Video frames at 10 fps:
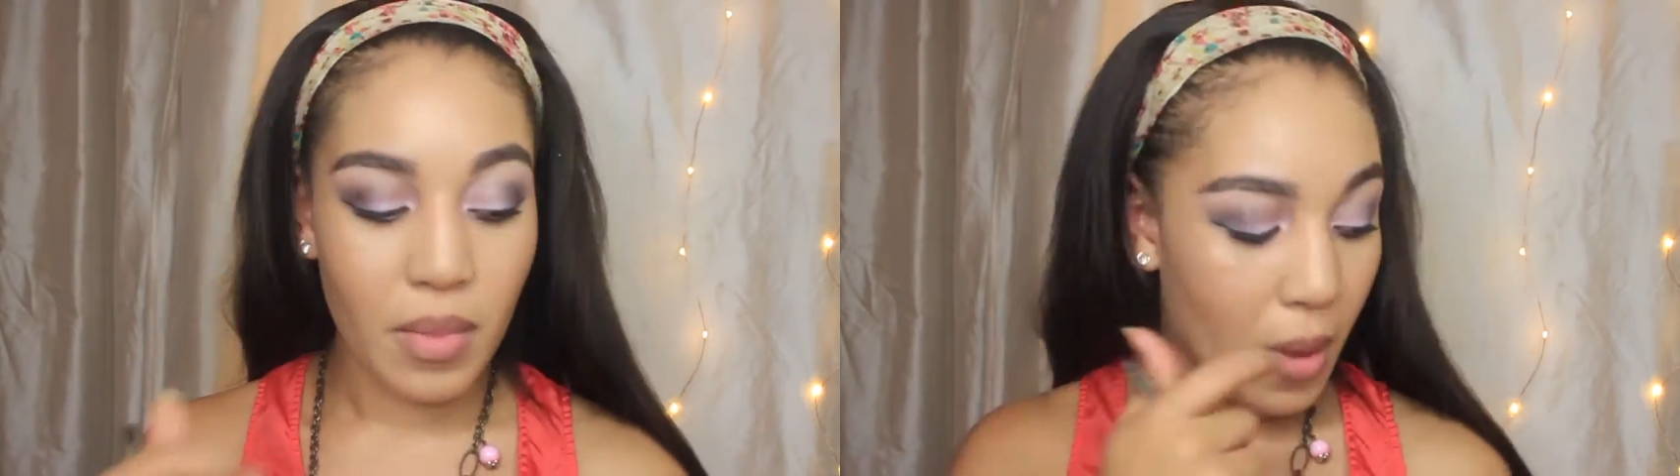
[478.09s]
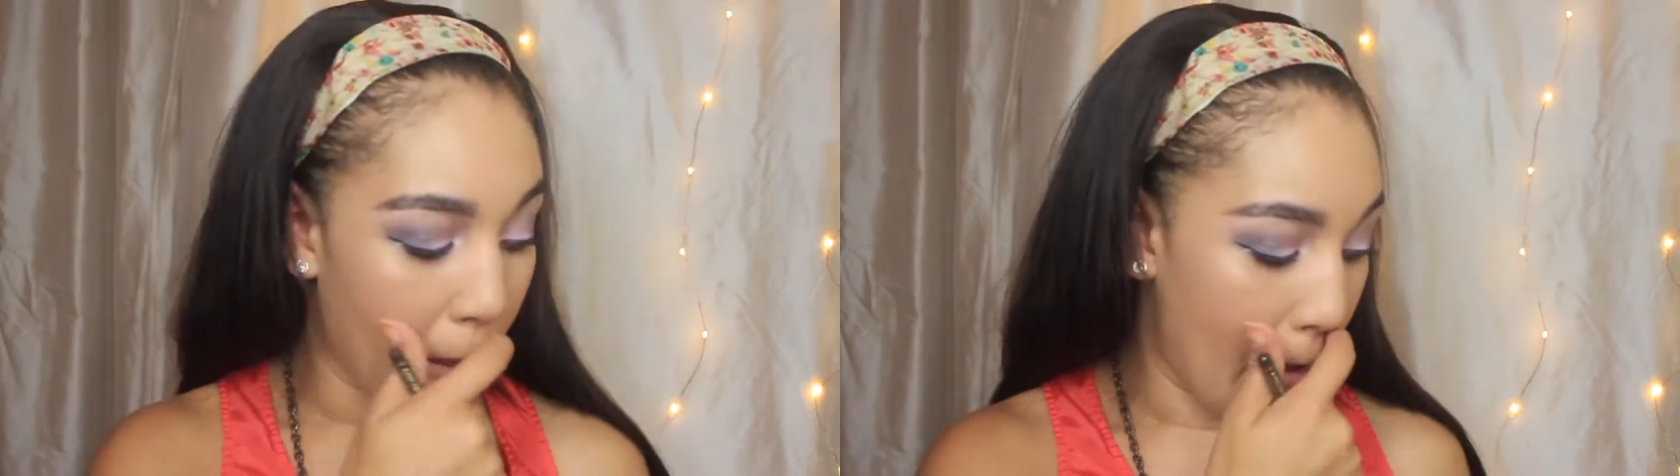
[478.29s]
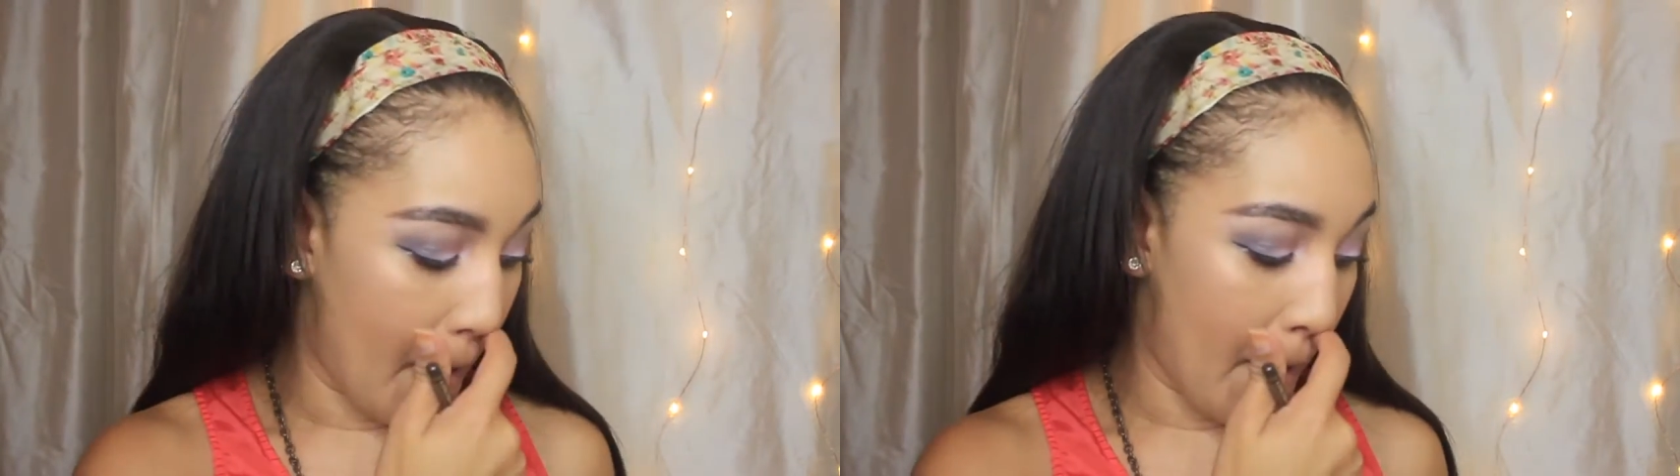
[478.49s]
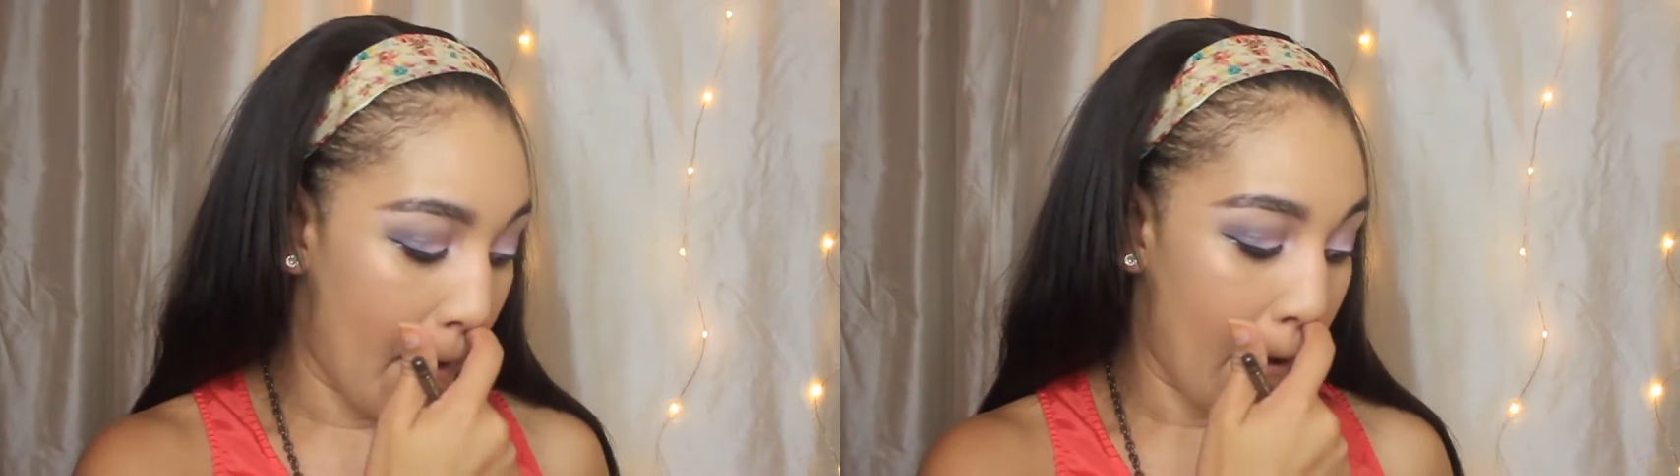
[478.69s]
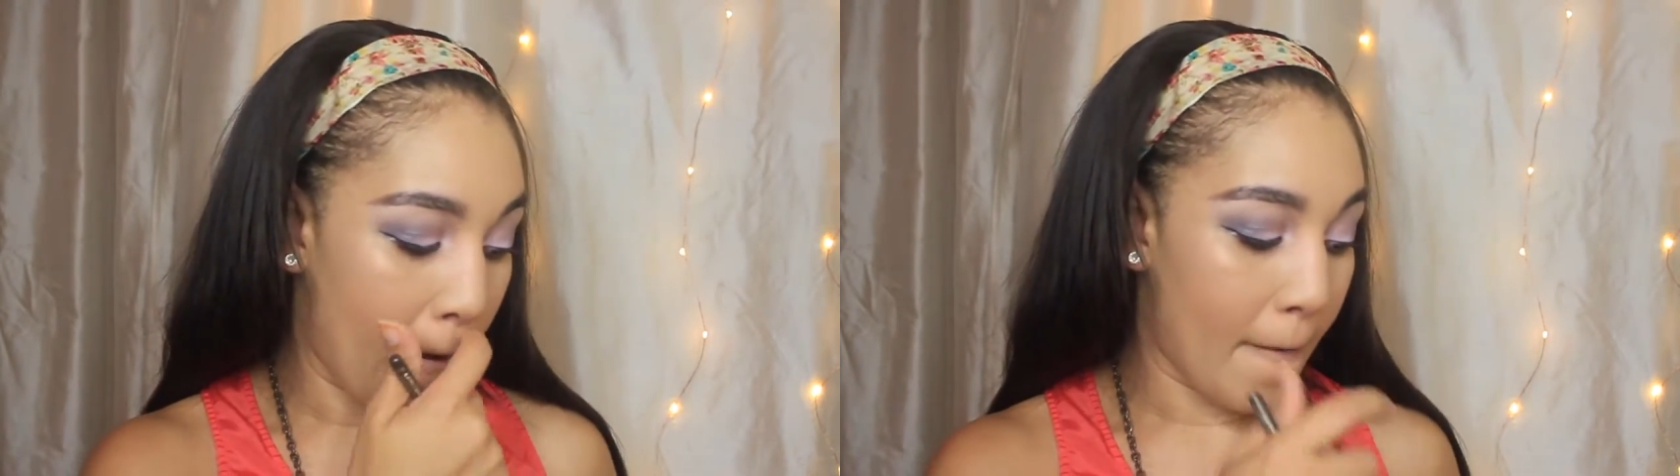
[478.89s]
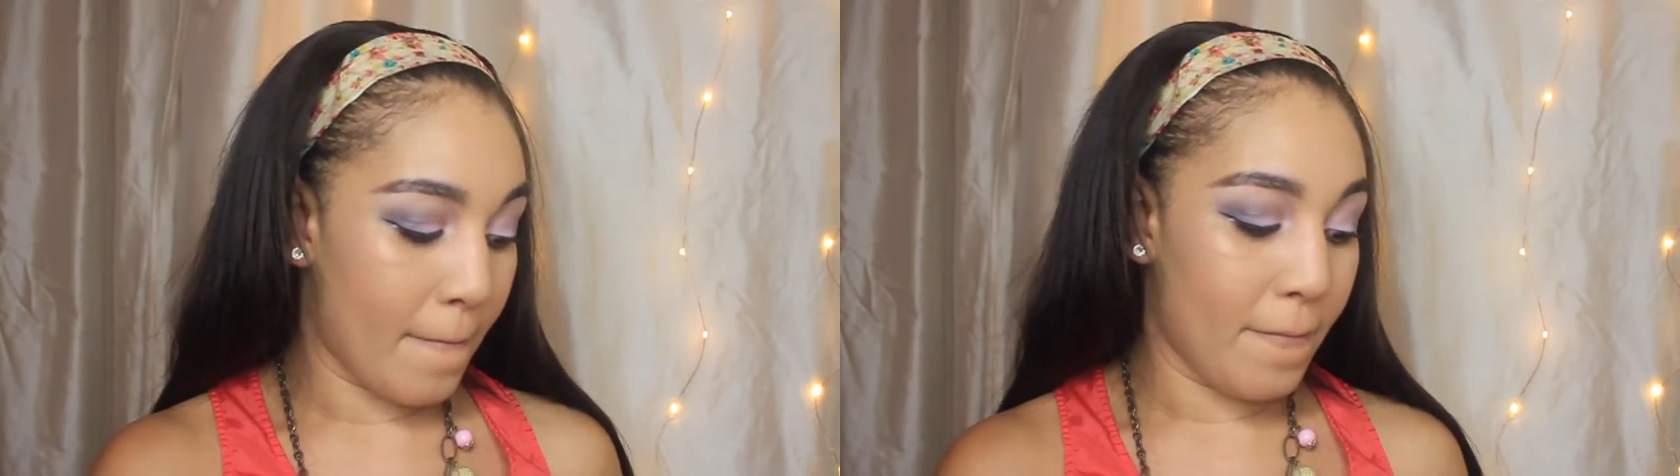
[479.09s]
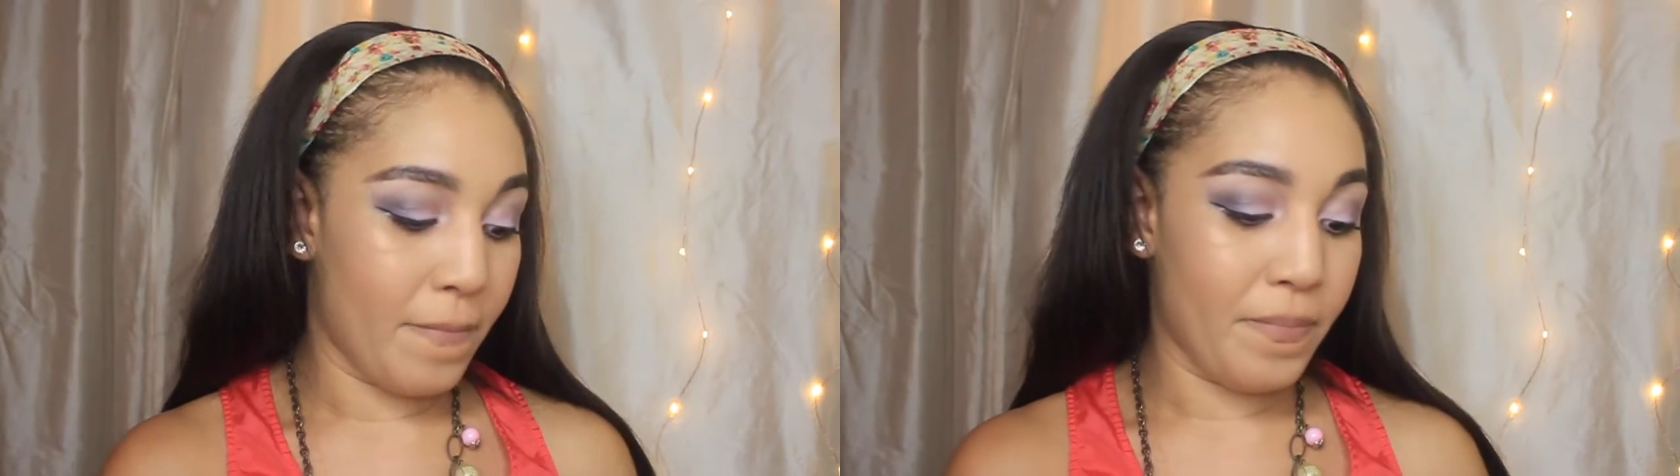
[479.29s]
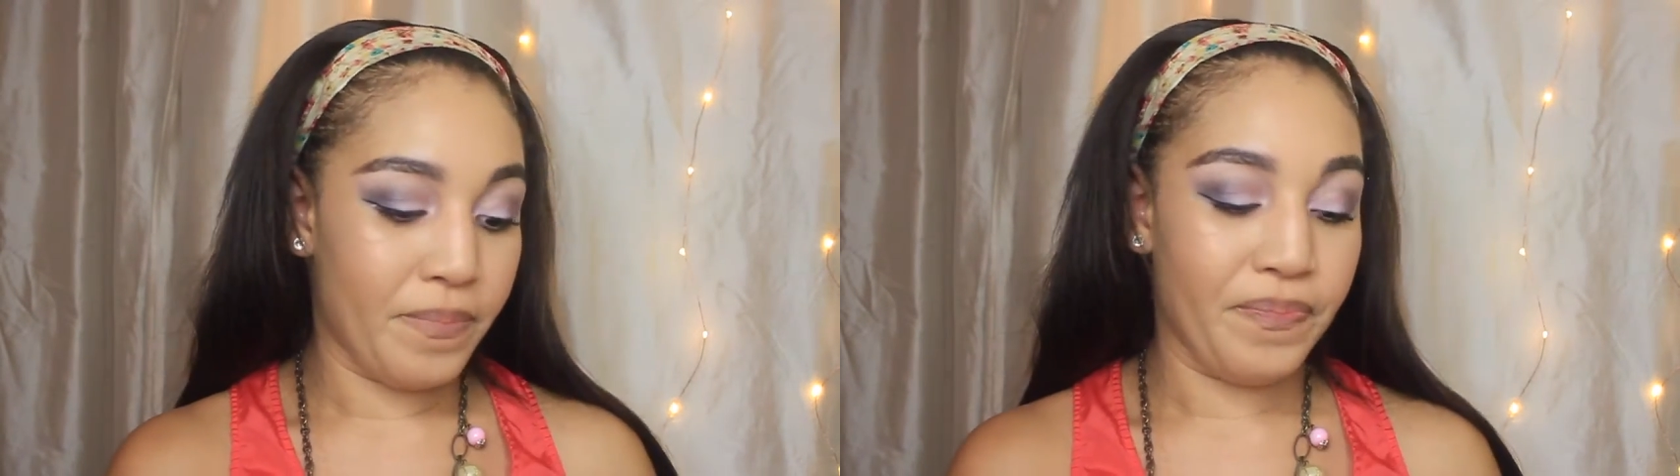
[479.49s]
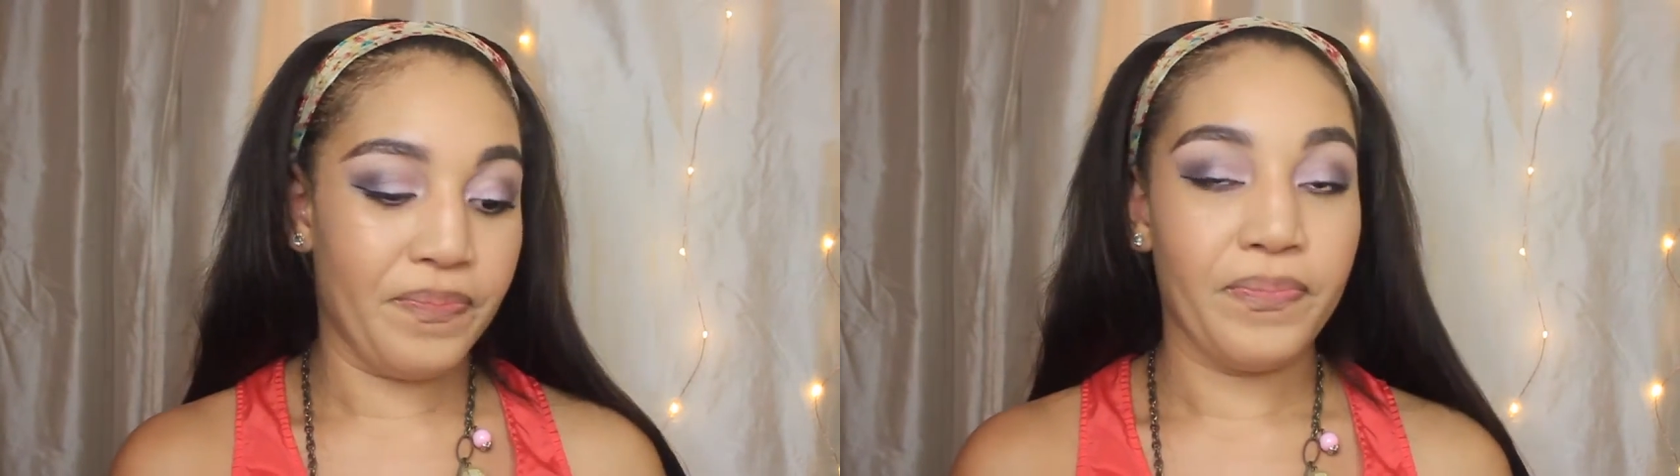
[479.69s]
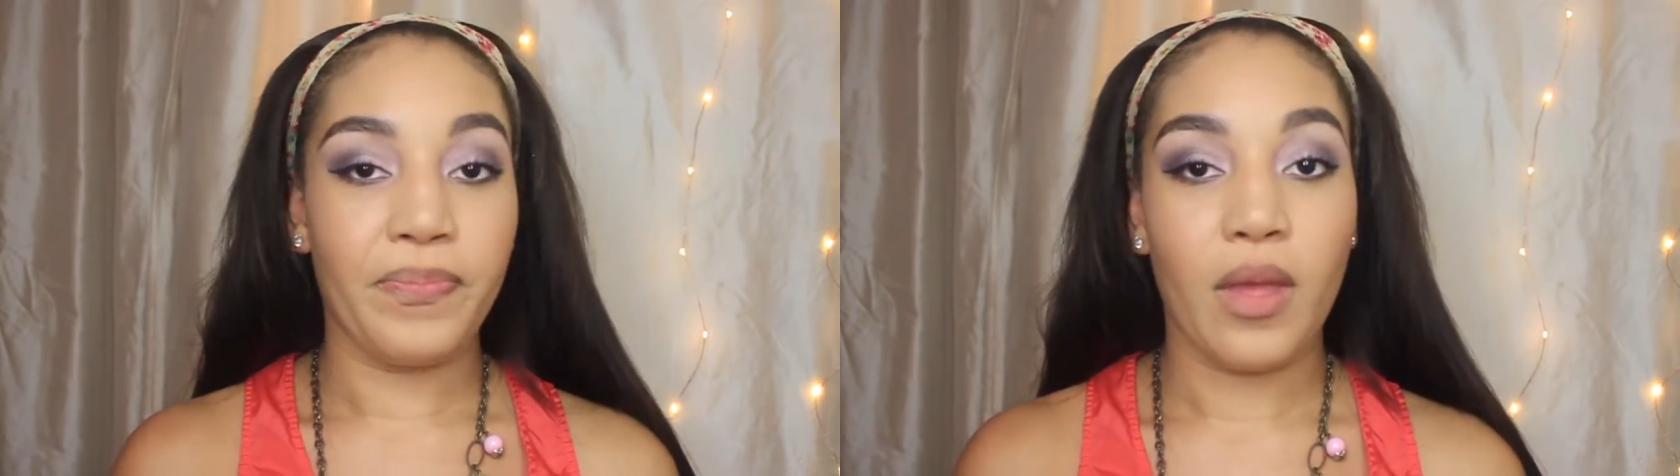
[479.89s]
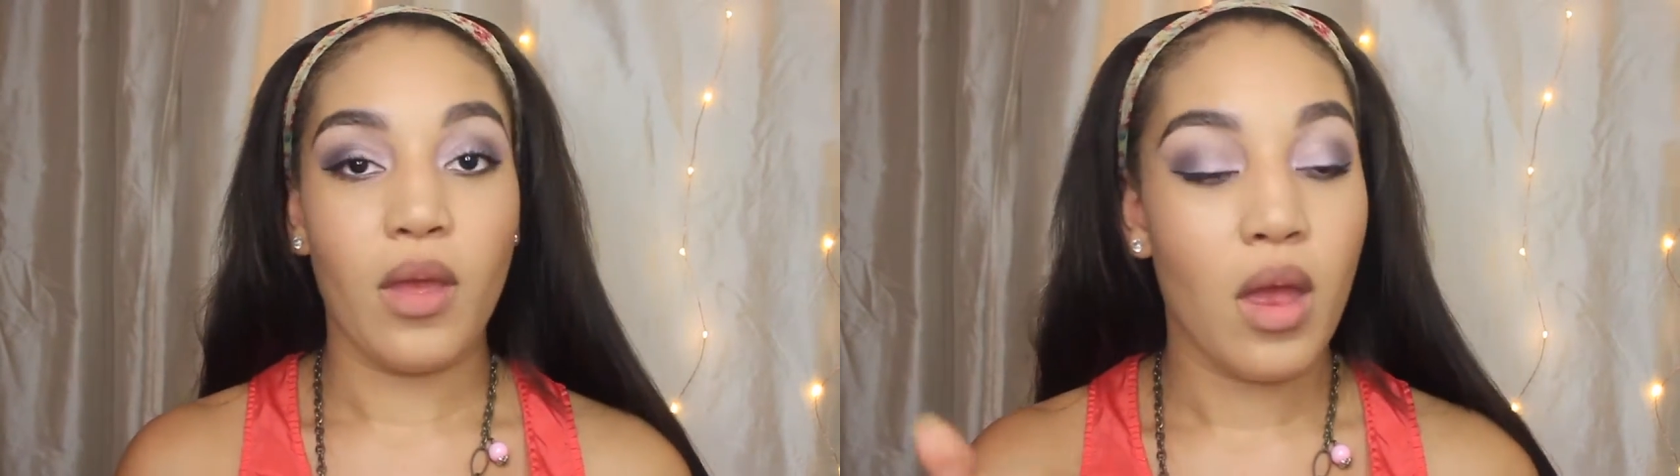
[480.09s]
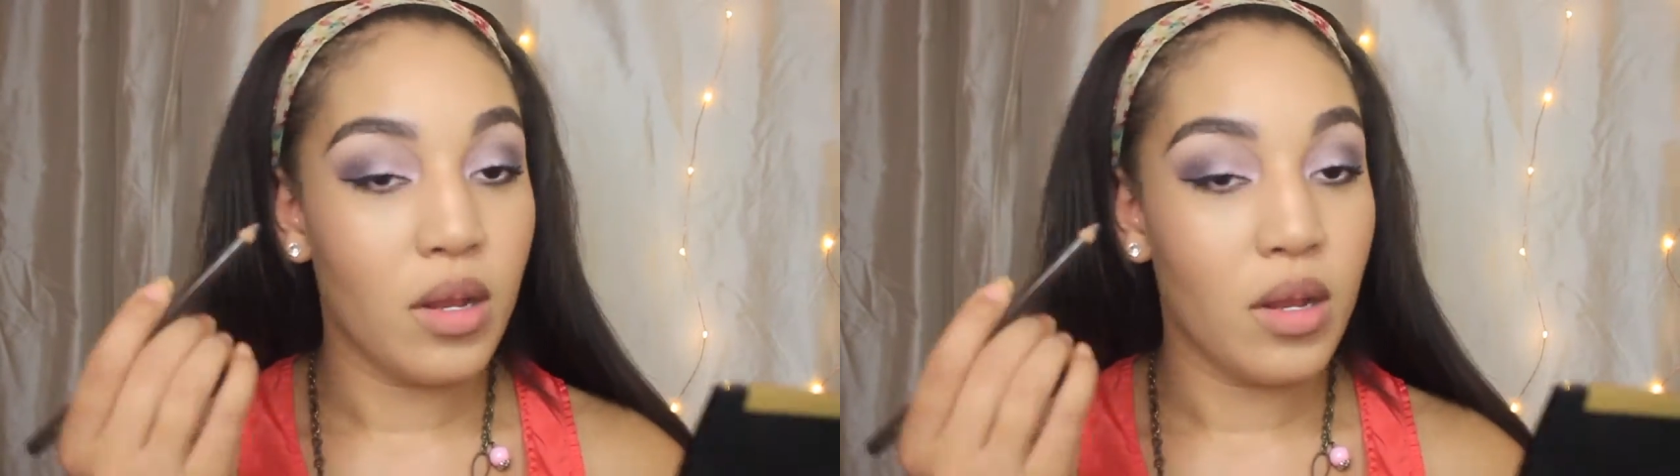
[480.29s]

from Lancome. This one